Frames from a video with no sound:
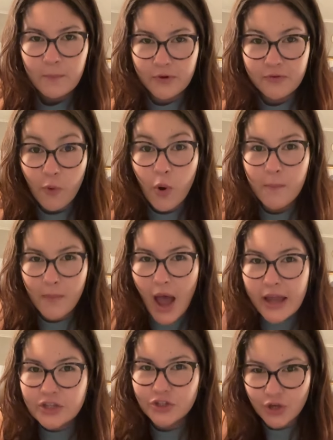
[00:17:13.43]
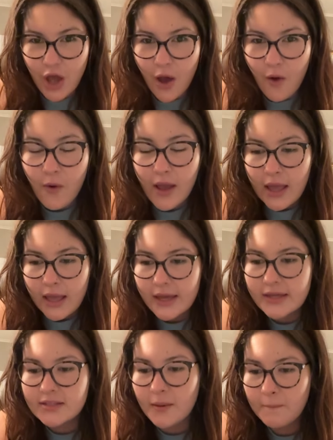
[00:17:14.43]
before my show
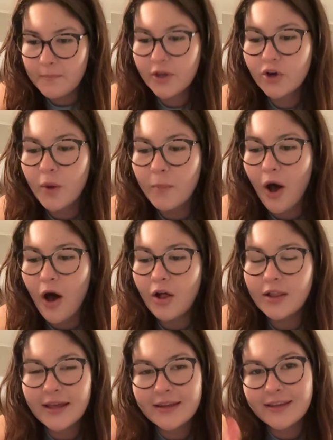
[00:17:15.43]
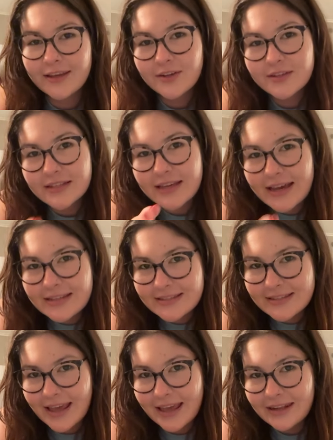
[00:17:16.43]
is Mirrorball and Guilty as
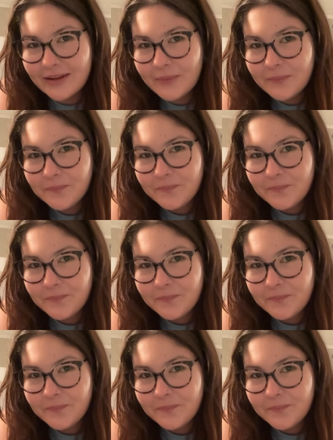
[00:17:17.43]
Sin?